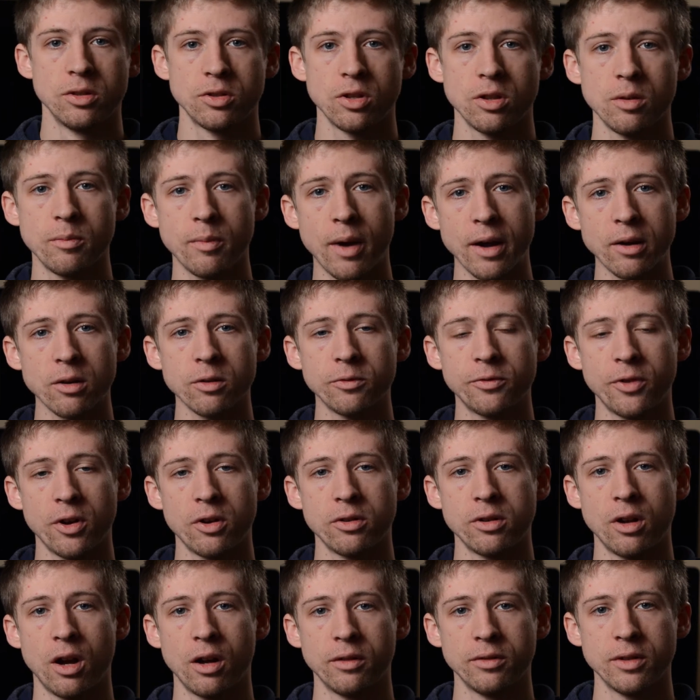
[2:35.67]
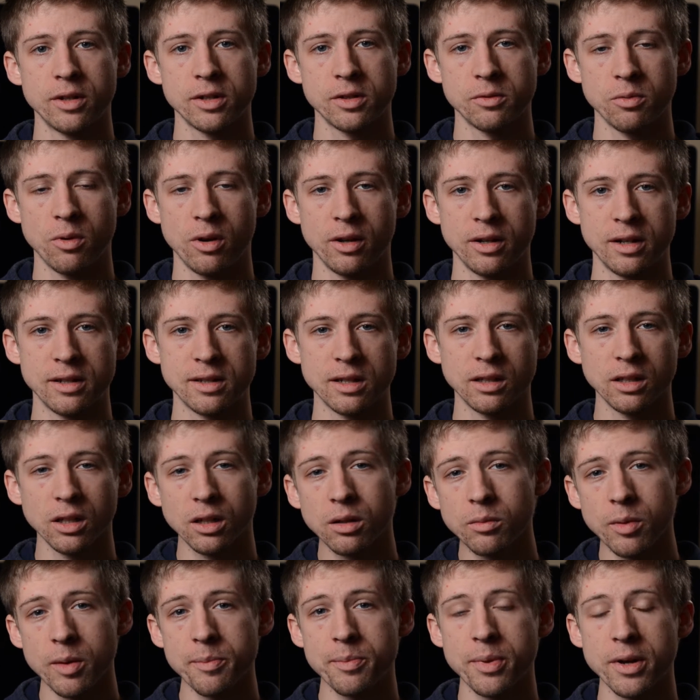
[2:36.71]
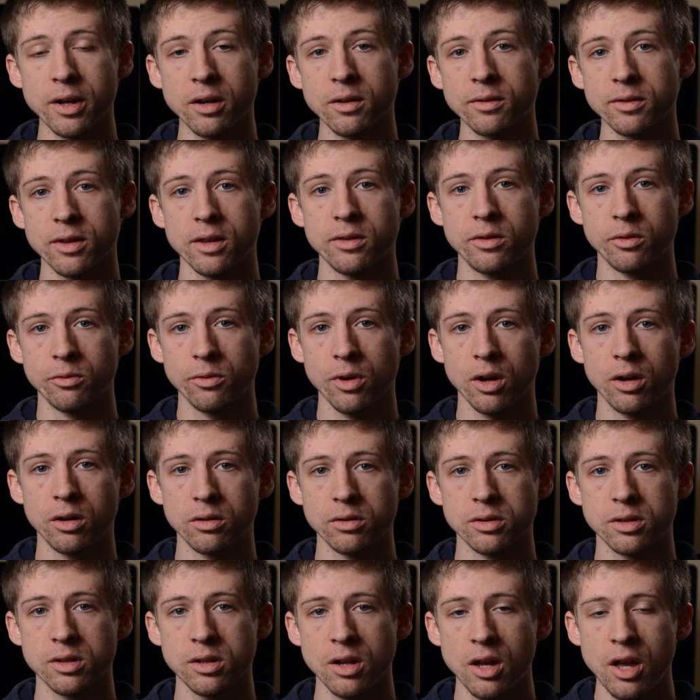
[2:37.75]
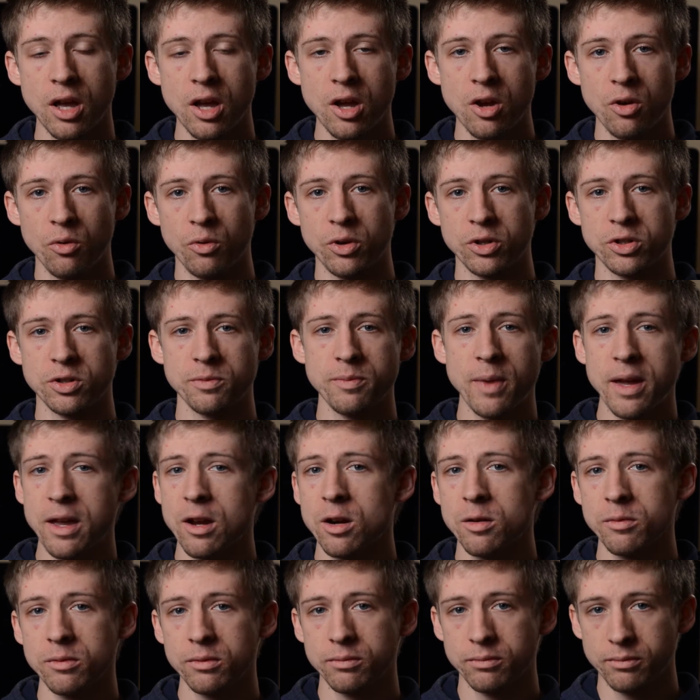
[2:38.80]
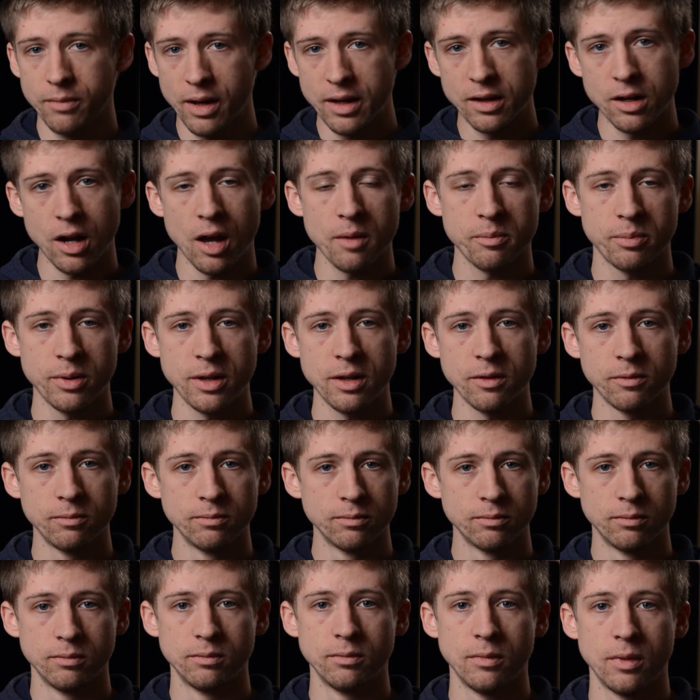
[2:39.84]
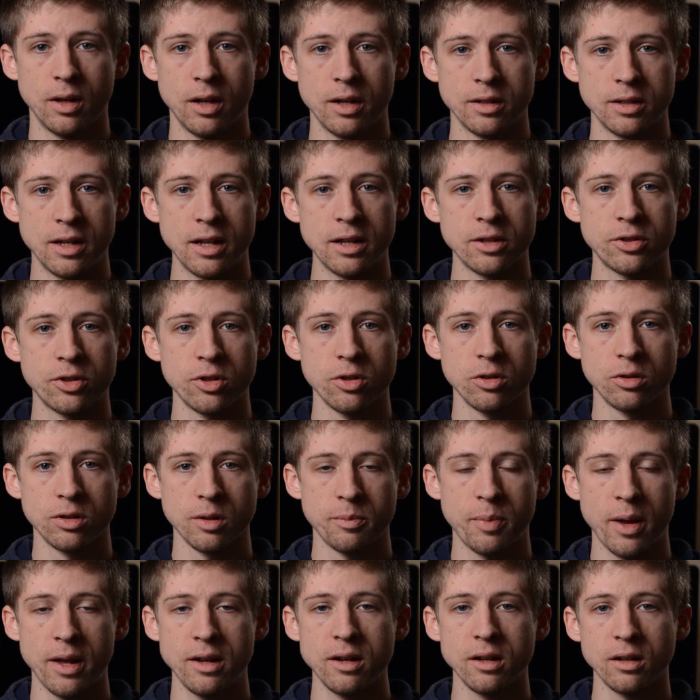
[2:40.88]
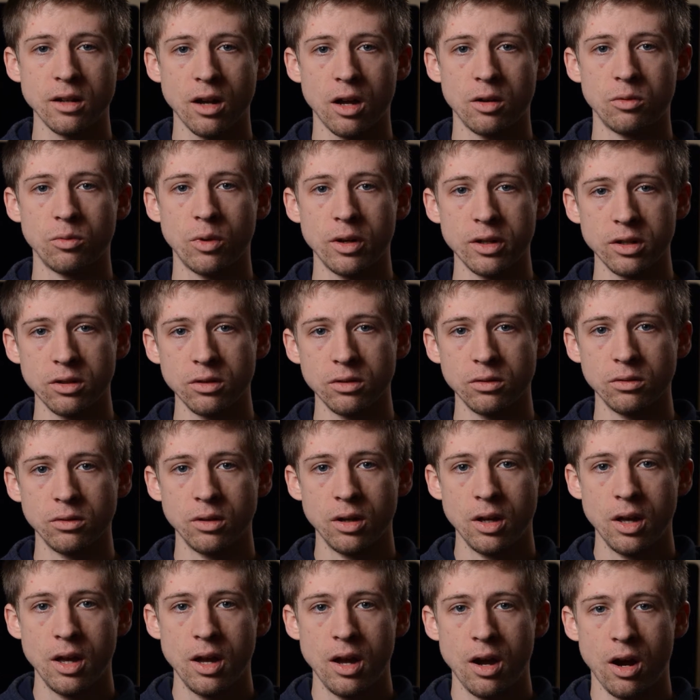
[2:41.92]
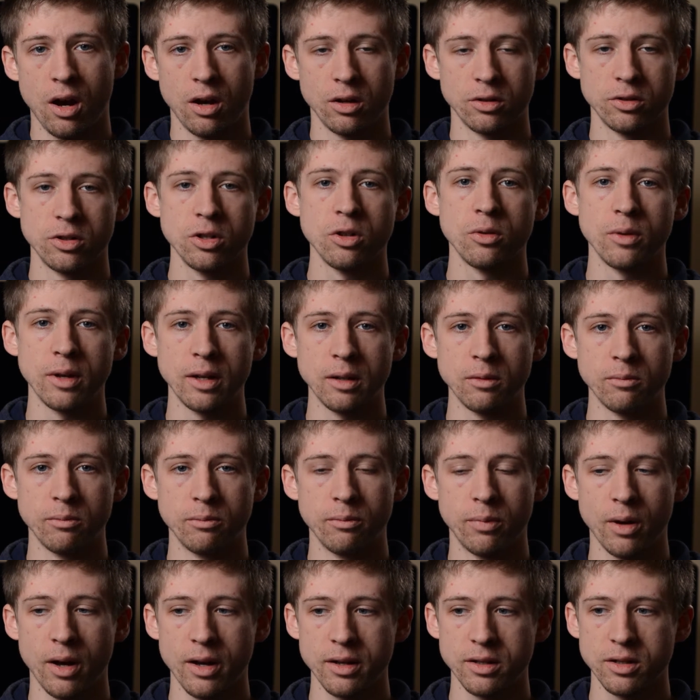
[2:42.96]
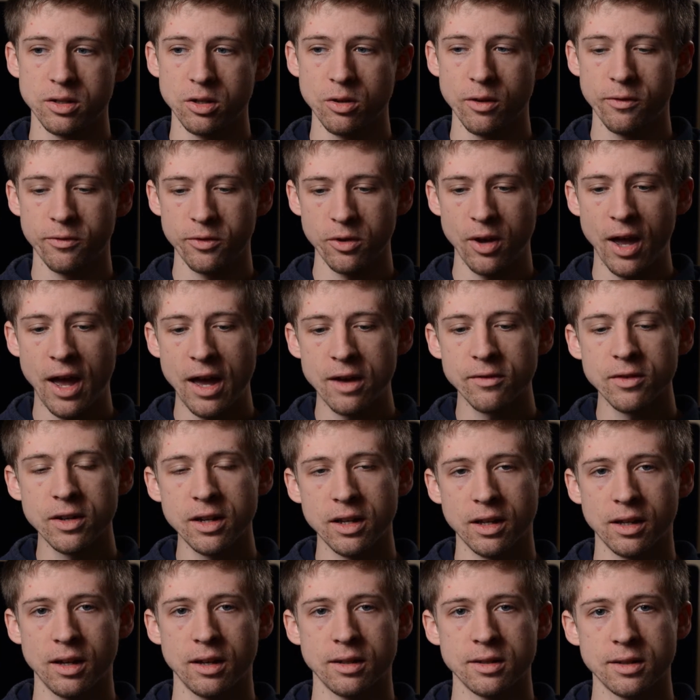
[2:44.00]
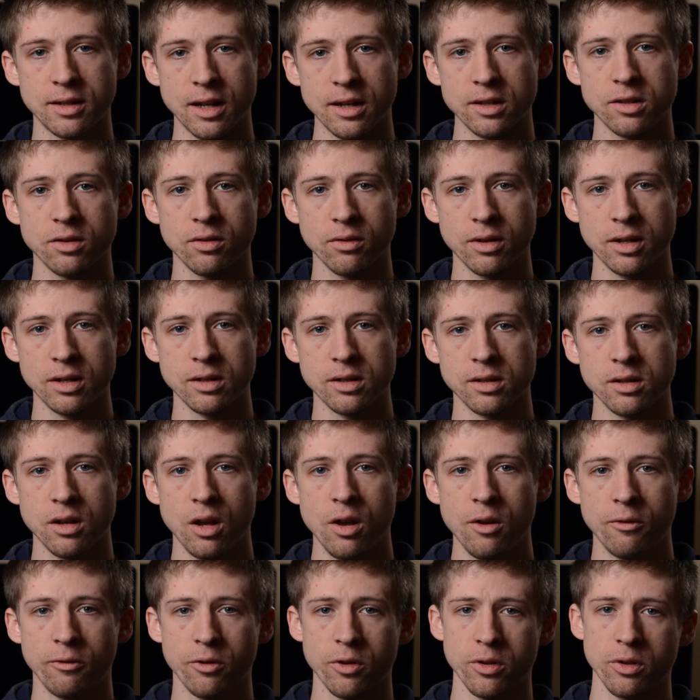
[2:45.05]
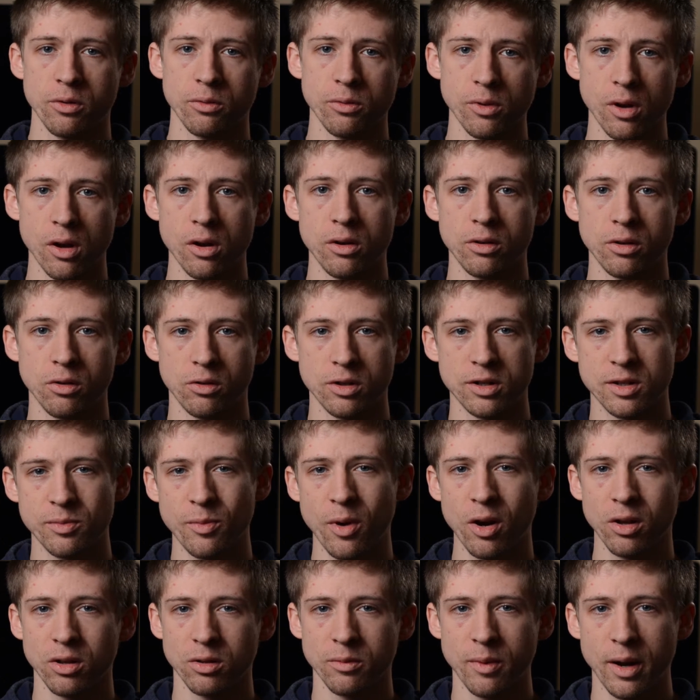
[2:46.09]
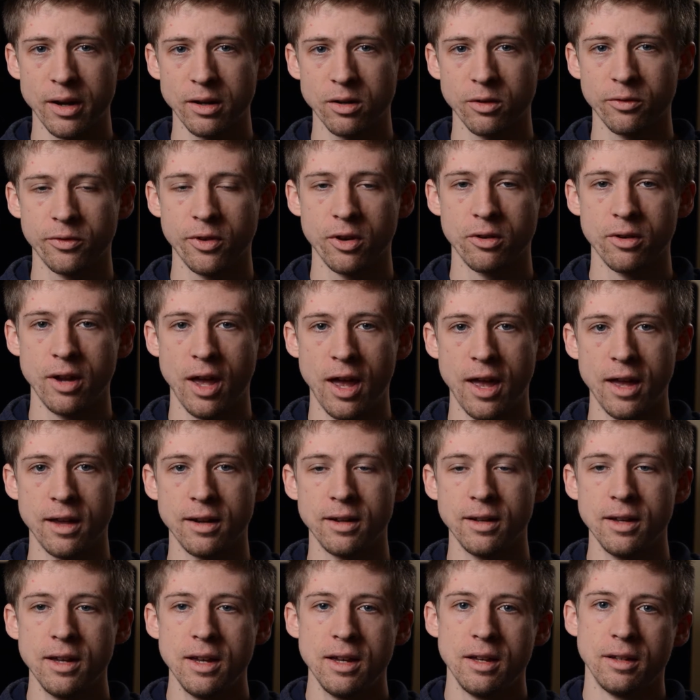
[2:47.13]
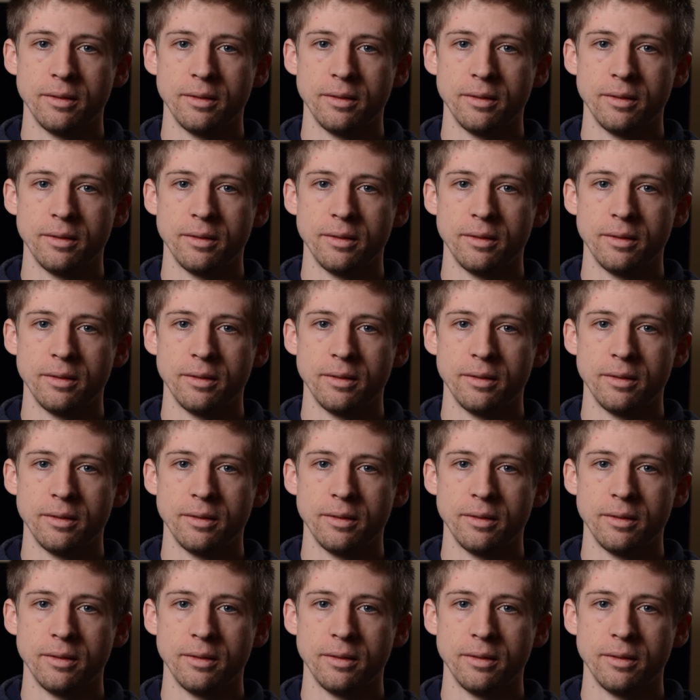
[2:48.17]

So the microphone on this one is a little bit bigger than the Rode's, which may or may not be an issue depending on what you are doing, but if you have any accessories for the Rode or smaller microphone head,